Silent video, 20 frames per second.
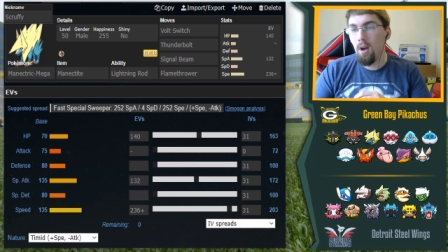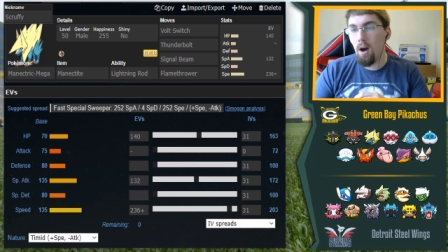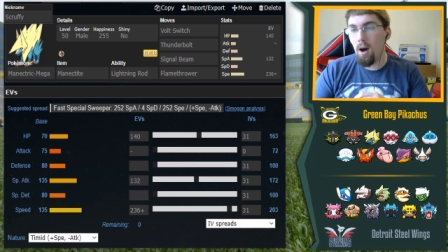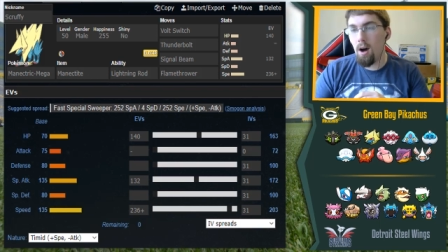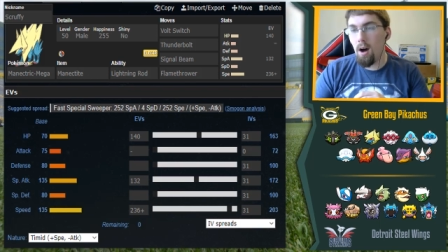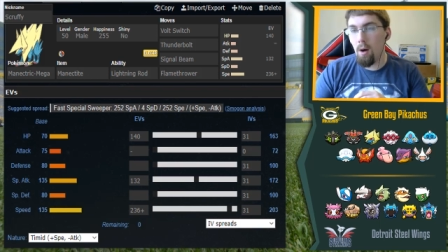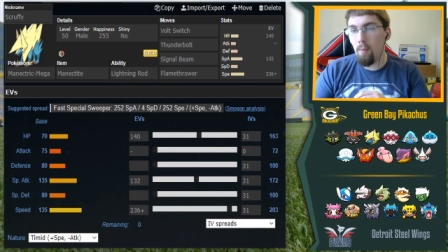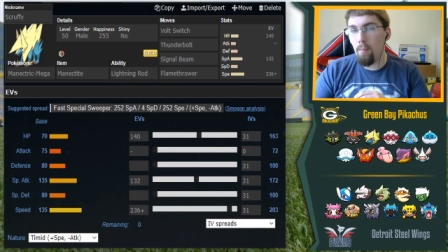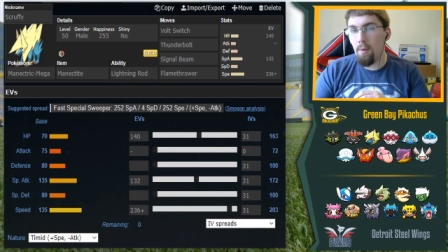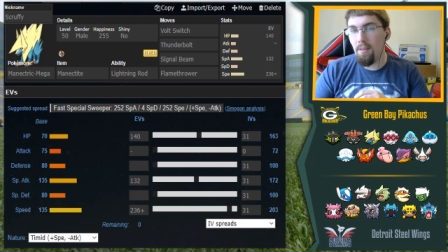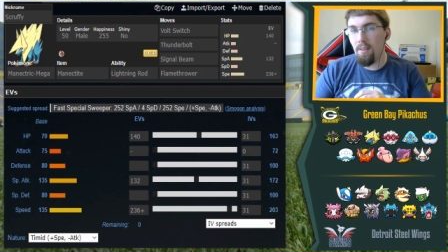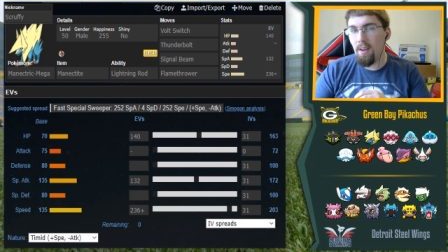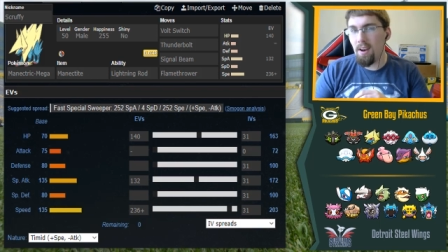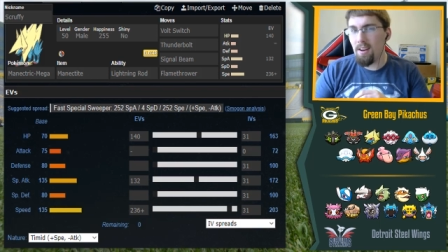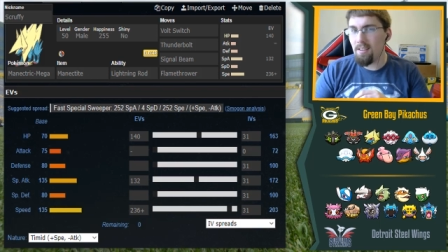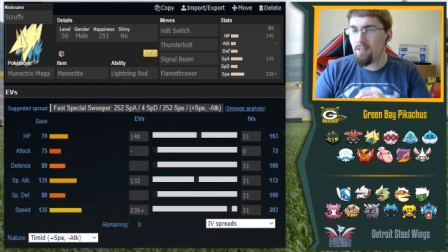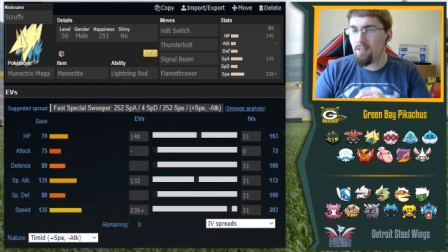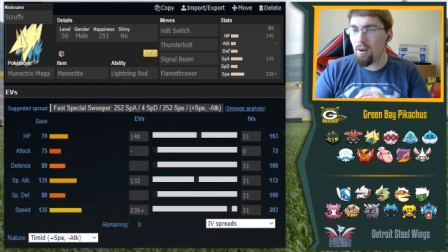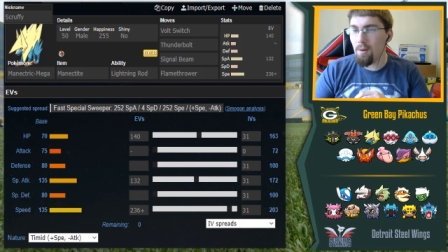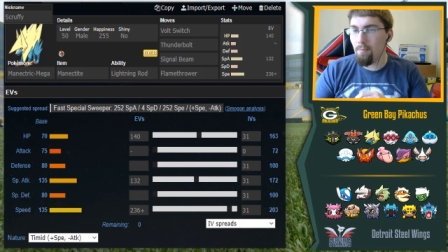Um, and then
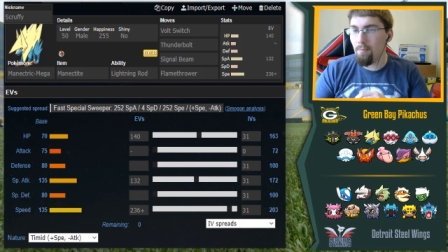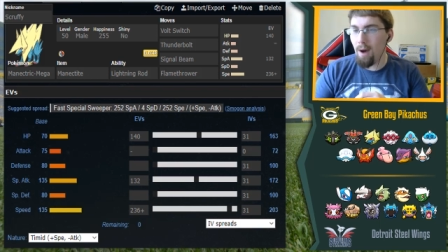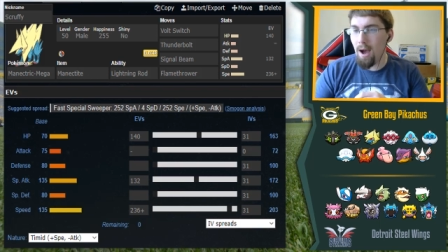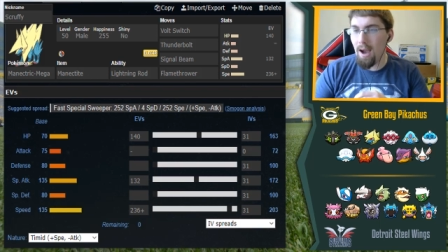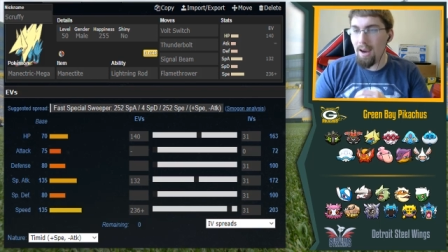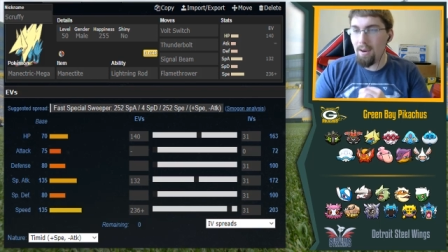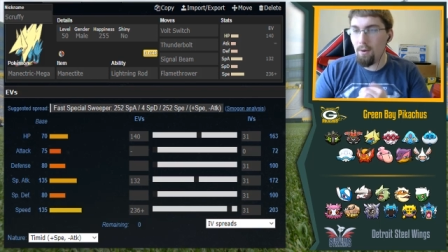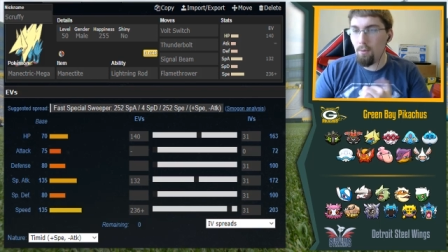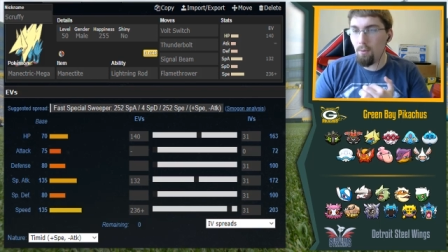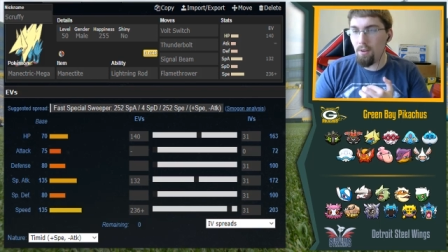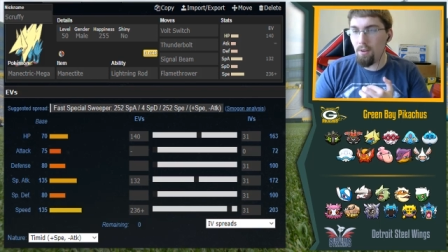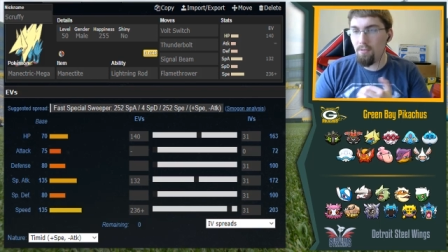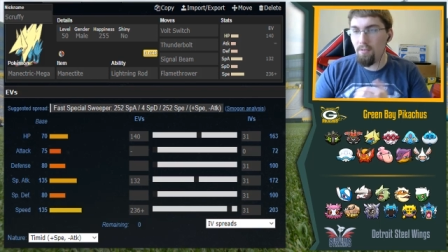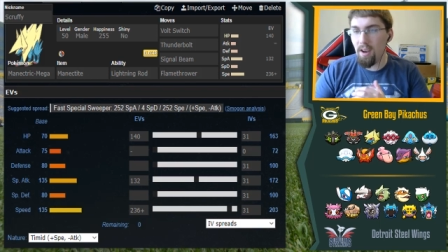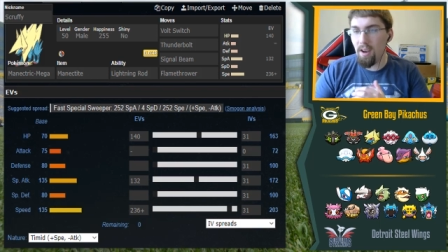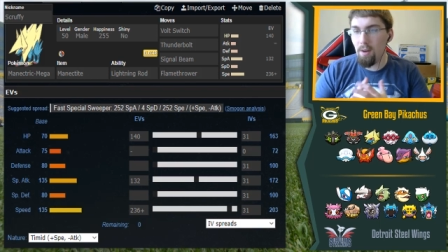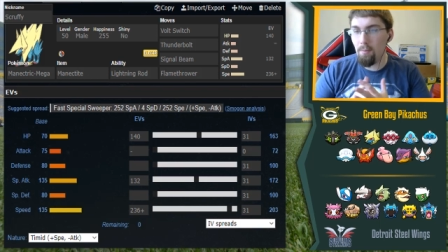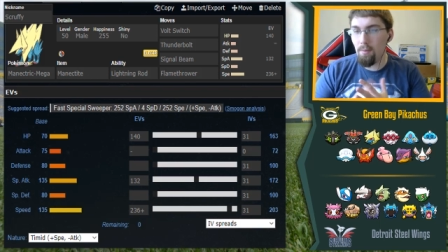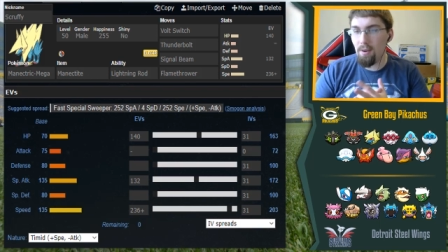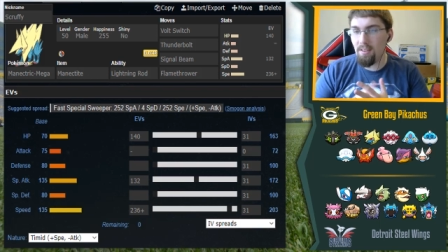I started mocking with
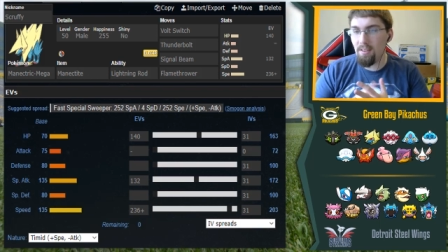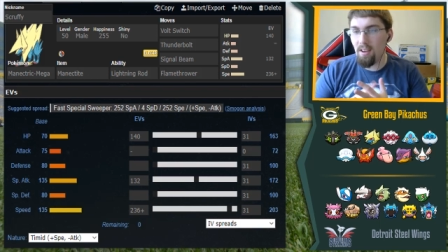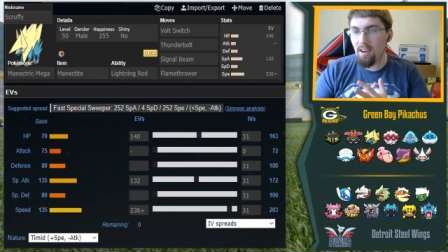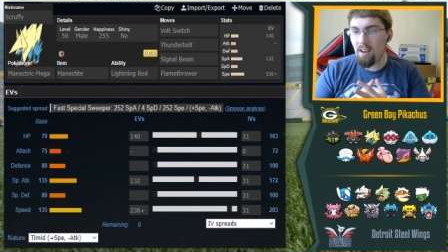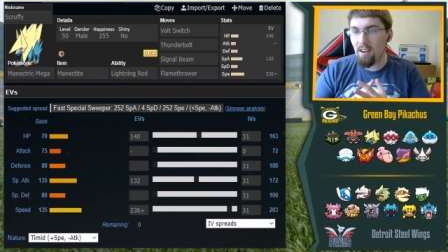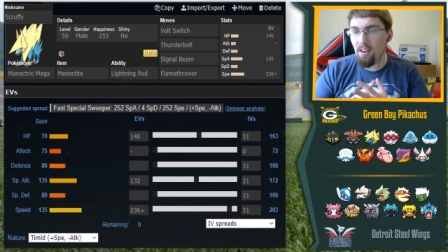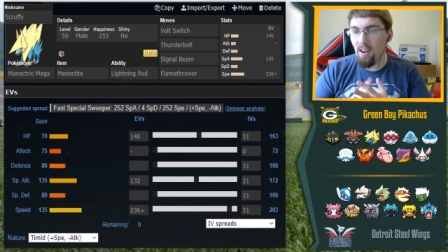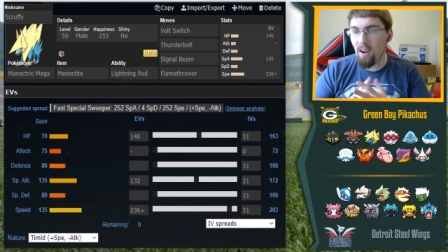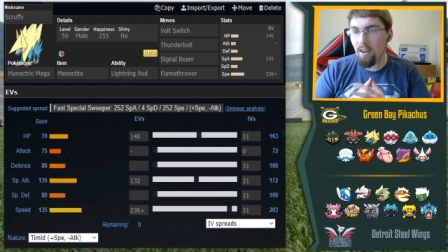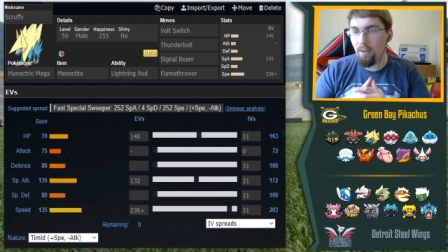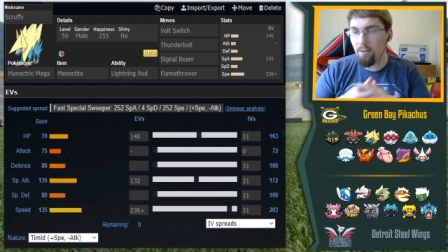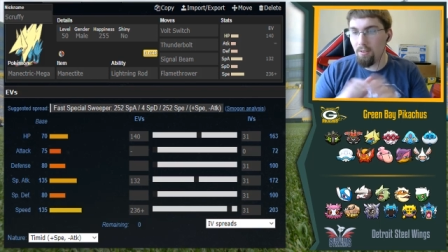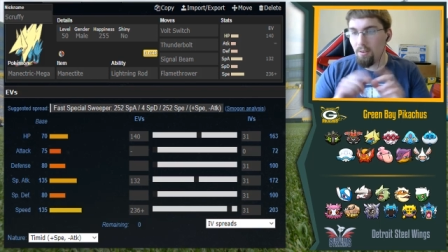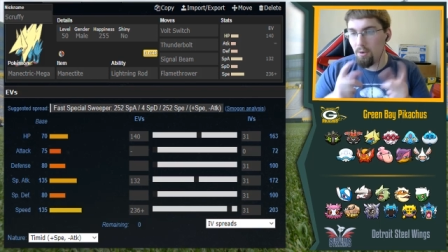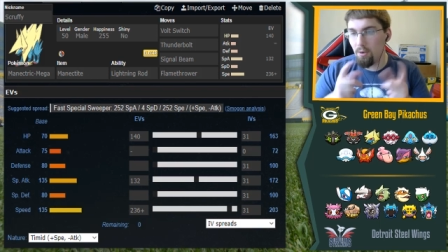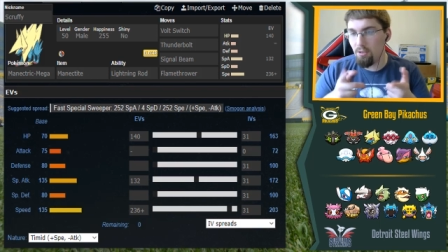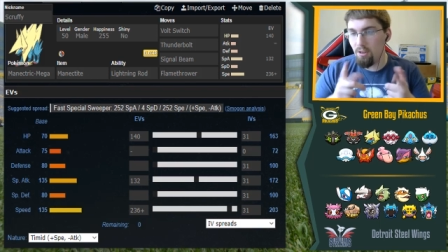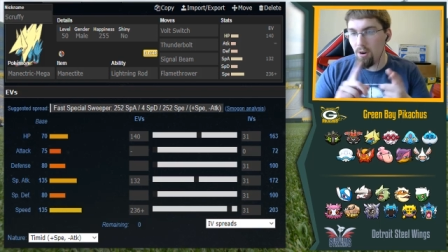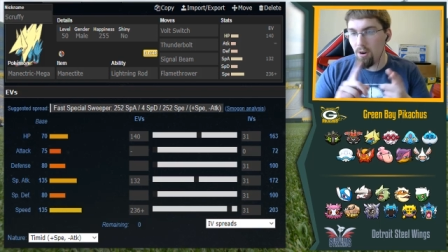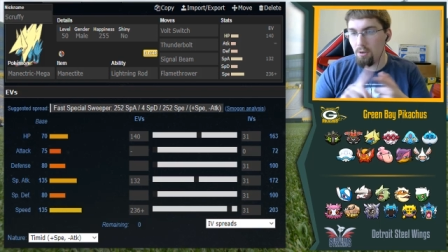Phantom-based AK Tyler,
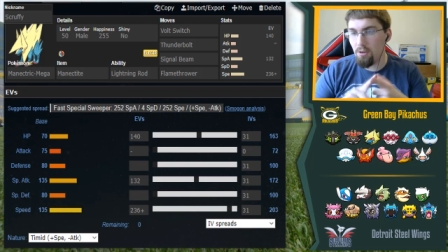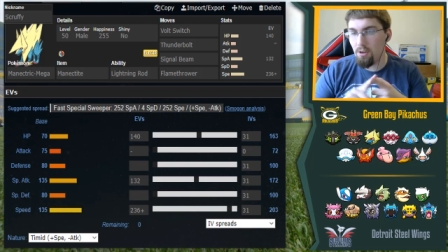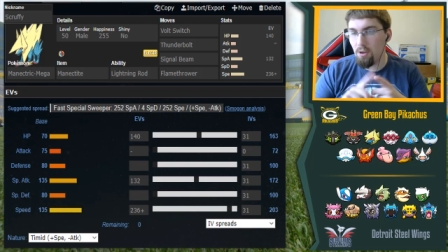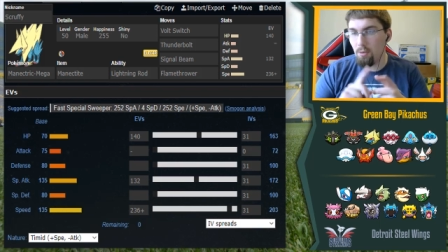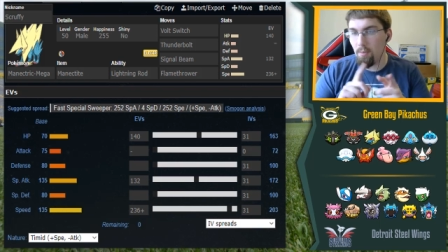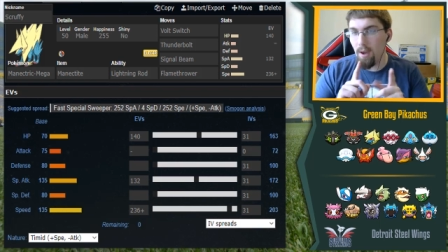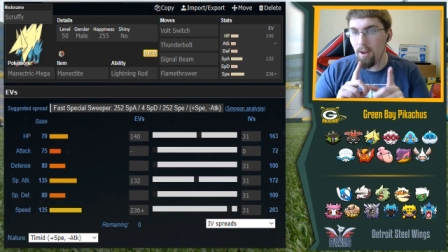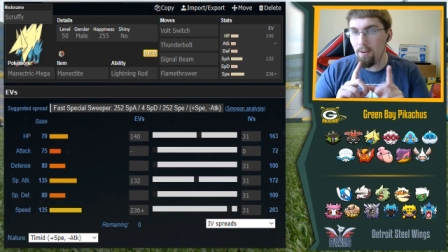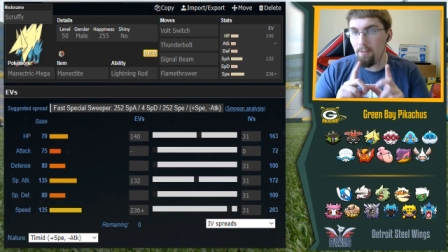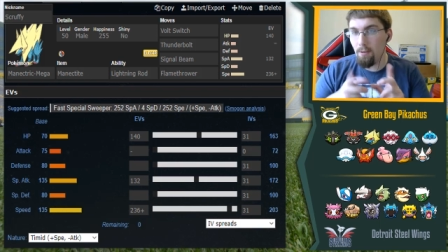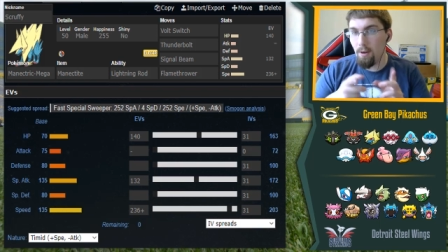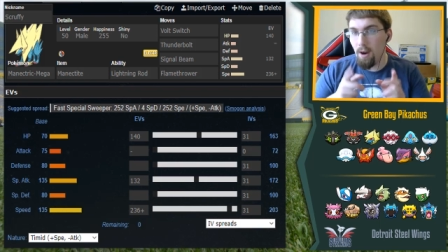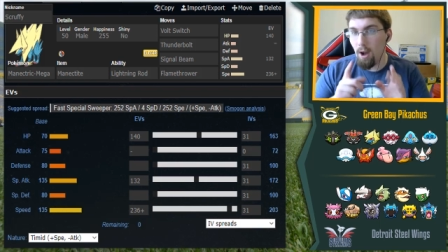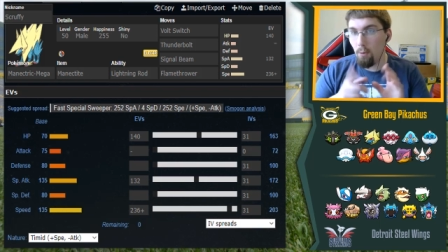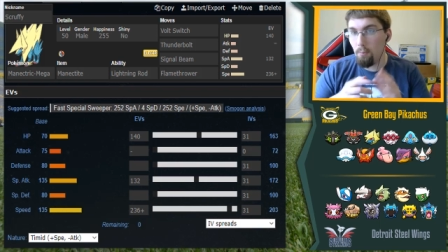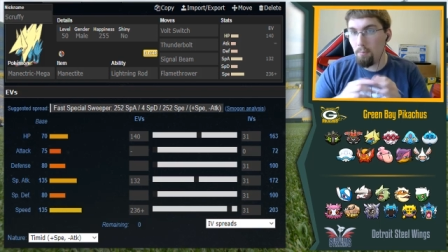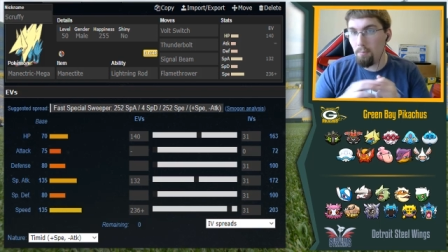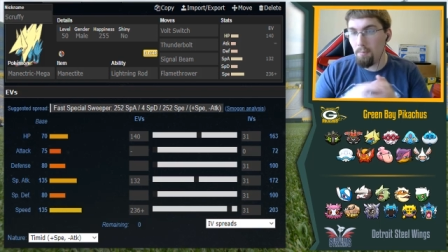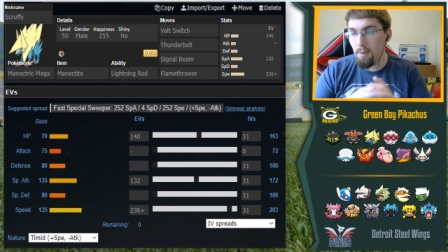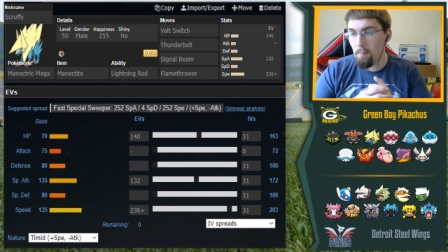so shout out to you, man, for
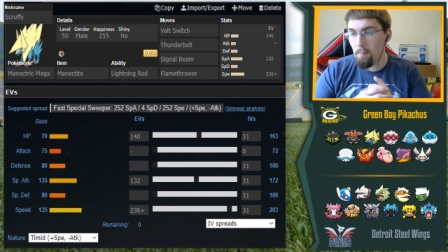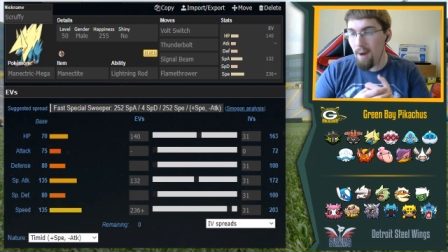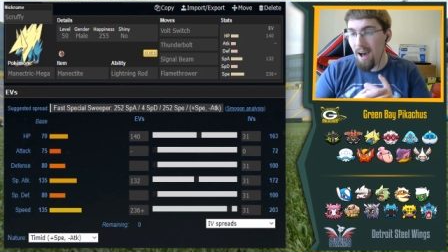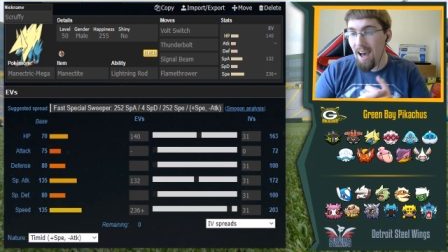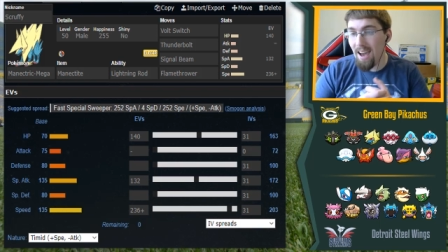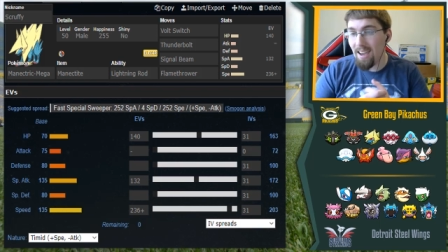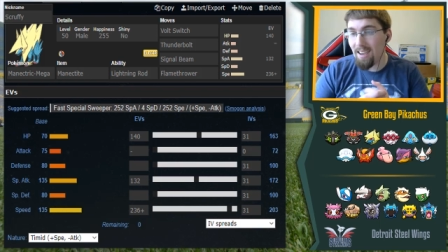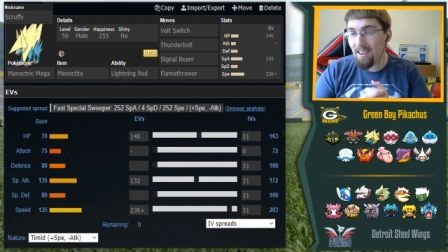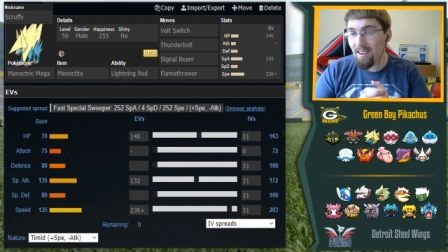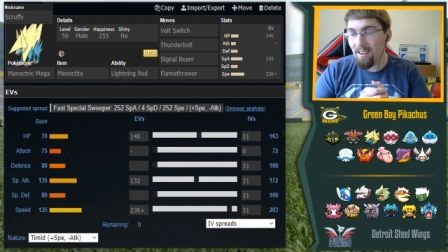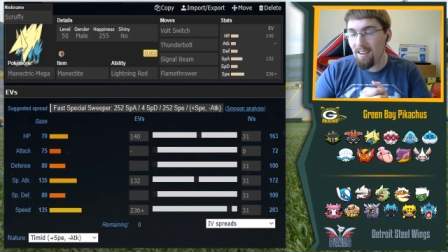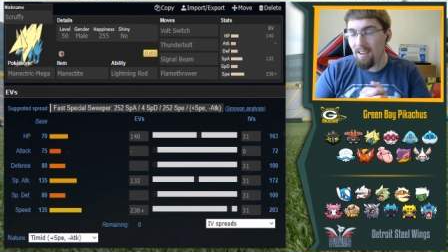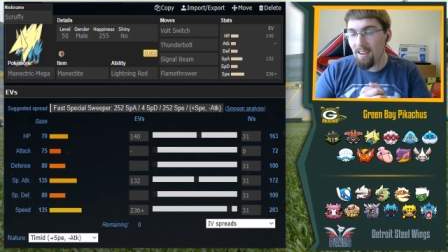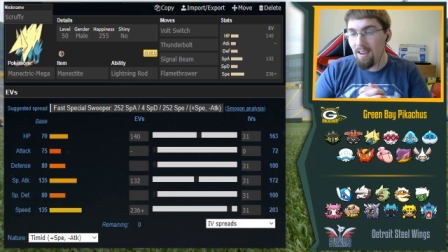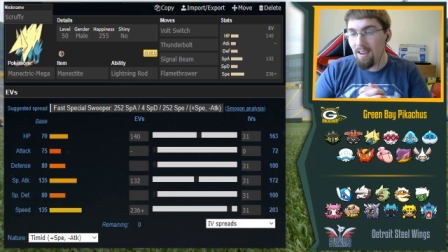helping me mock